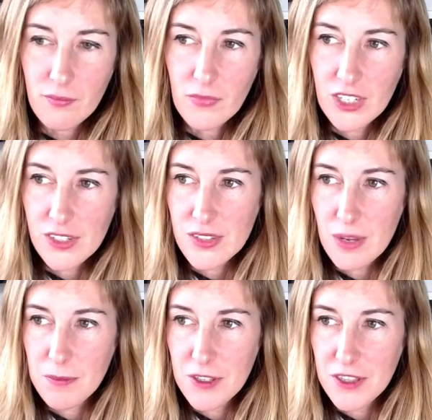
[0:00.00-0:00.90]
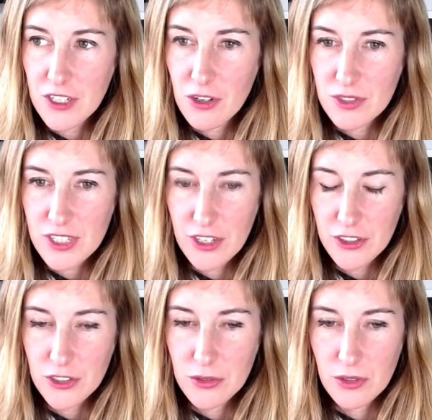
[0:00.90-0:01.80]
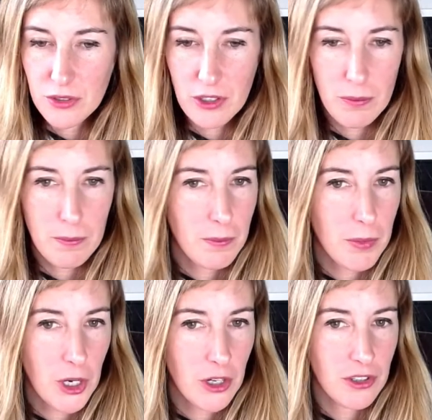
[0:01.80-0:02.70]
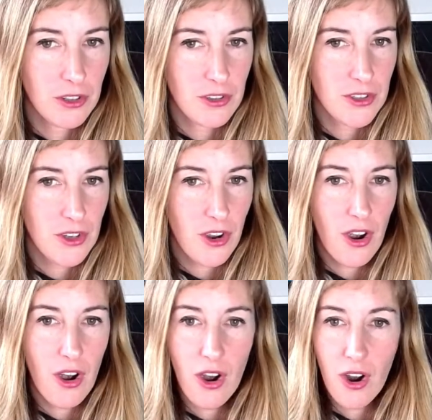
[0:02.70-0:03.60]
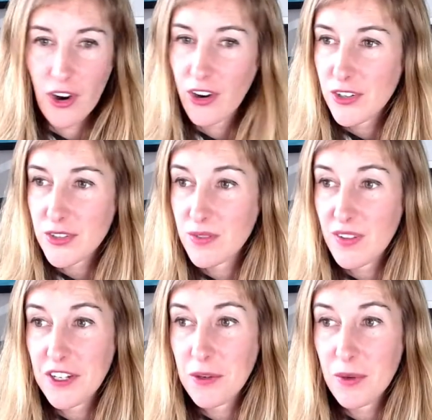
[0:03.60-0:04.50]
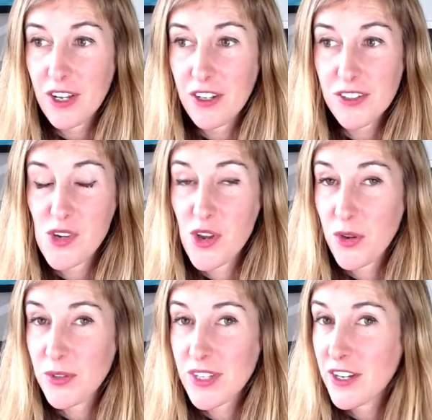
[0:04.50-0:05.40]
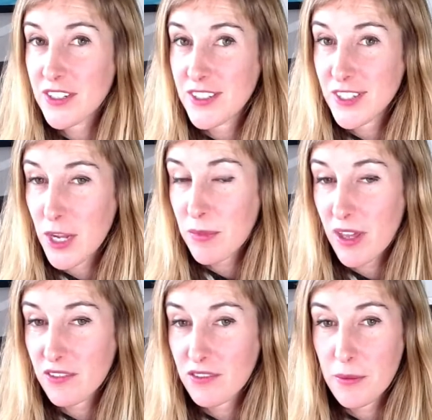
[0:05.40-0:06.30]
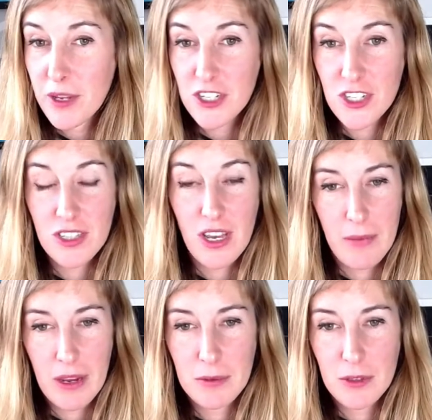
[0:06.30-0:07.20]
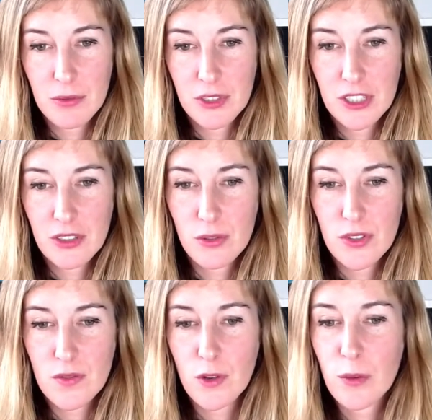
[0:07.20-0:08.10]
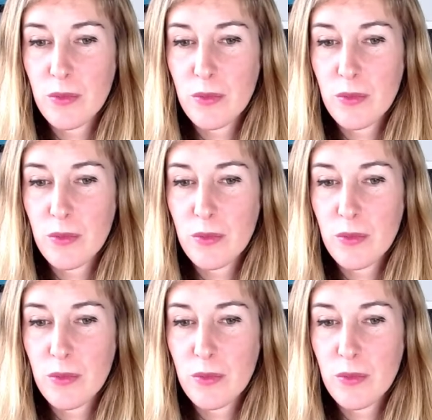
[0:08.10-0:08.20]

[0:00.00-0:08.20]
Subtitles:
Except that they don't tell you who their partners are. So if anyone else knows how to dig up that information, that might be really useful.